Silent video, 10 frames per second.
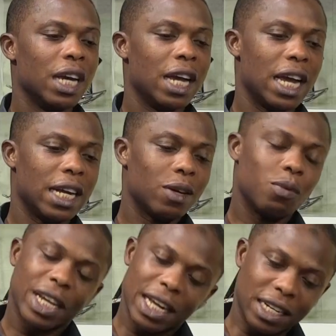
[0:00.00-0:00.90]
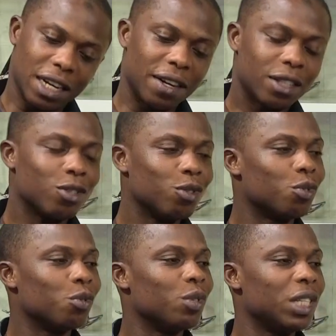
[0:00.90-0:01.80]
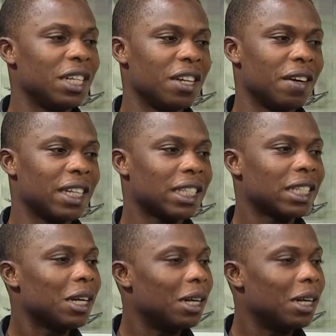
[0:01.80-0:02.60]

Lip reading: and we can direct you to the nearest